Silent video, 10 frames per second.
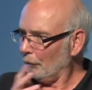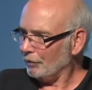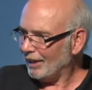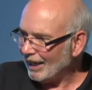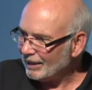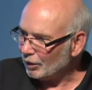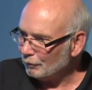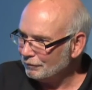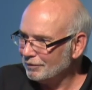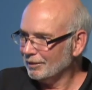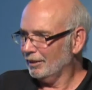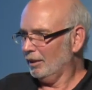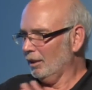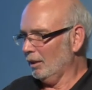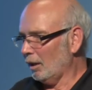of native
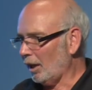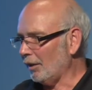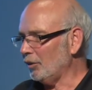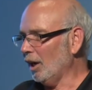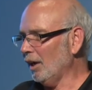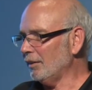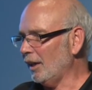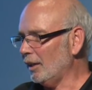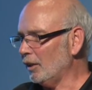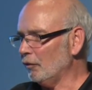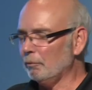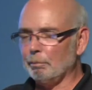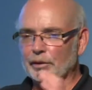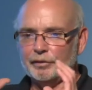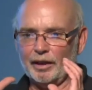and non-native,
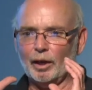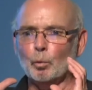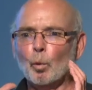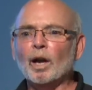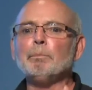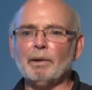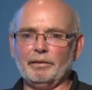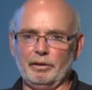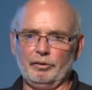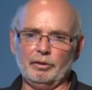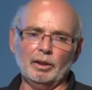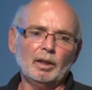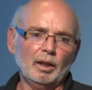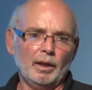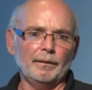but saying one message,
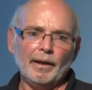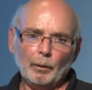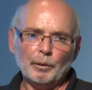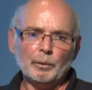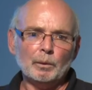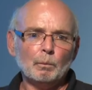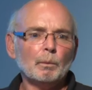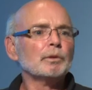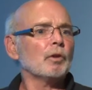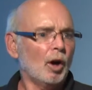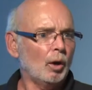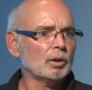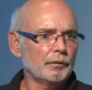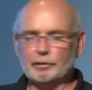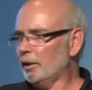and that we must all
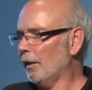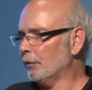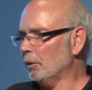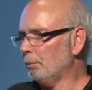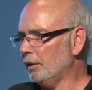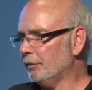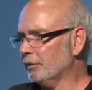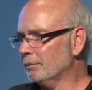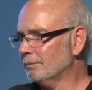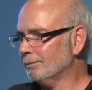live together in peace.